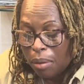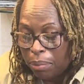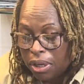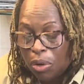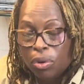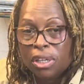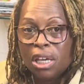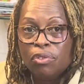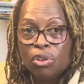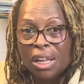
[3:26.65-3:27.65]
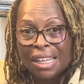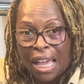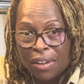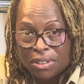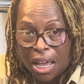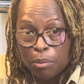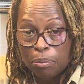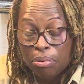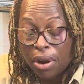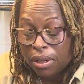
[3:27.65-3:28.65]
But it will give you a lifetime
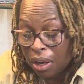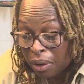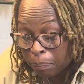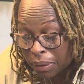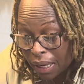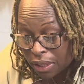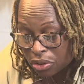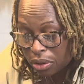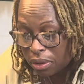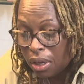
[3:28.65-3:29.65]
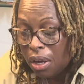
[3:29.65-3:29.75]
of pleasure.